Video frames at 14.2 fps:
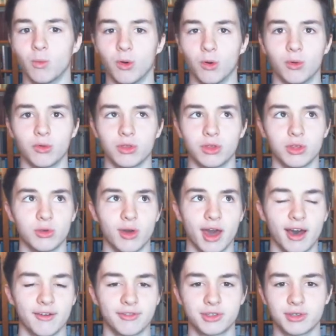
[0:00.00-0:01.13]
well you
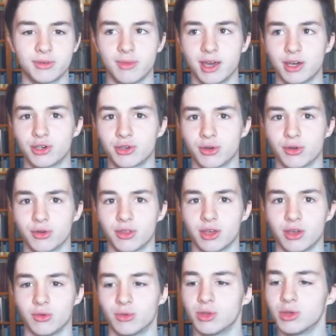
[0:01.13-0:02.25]
have to make sure
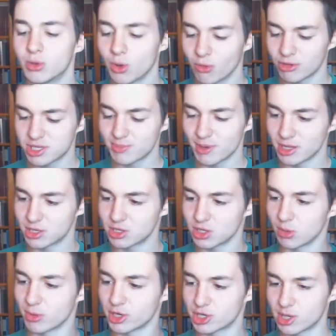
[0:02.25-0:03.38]
that you you don't spend
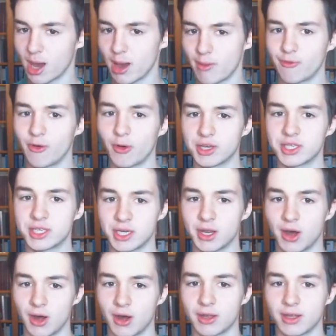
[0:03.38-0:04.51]
so much time focusing
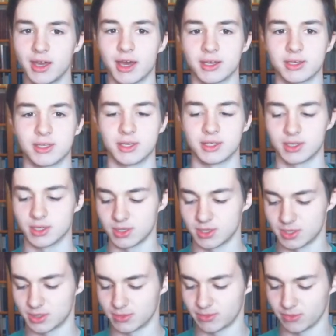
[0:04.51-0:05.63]
on yes this
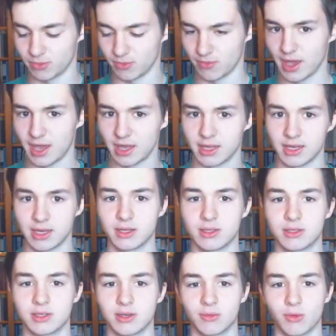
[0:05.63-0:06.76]
is
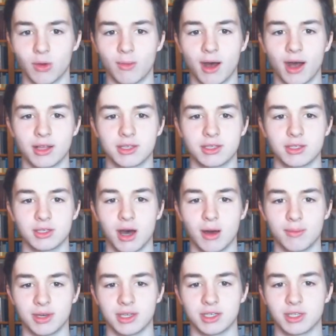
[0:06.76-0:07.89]
aliens and robots and
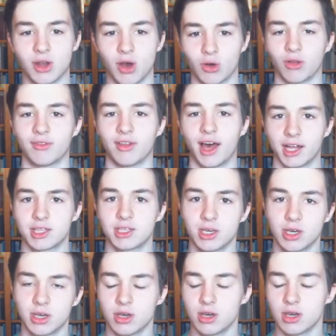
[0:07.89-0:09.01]
zombies and all of that
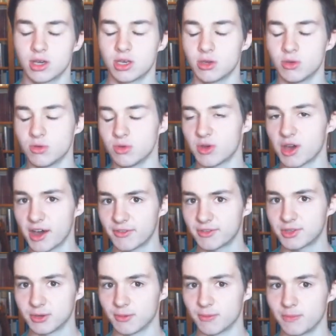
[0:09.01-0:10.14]
you you have
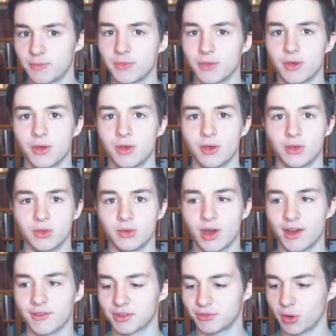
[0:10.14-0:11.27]
to you
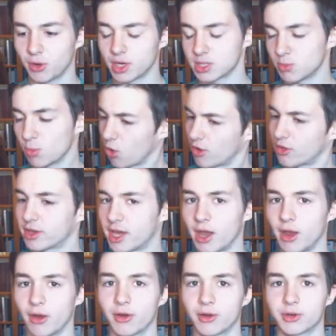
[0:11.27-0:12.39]
have to focus more on the
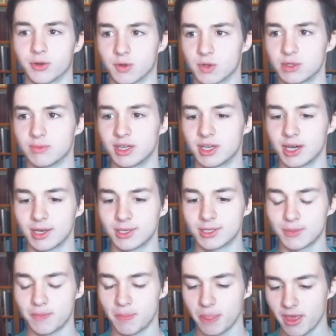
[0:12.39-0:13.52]
characters
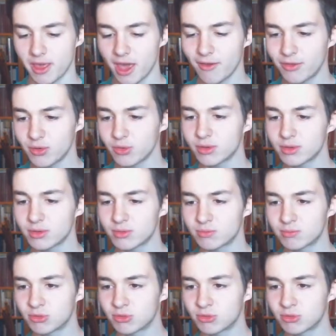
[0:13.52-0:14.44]
because if you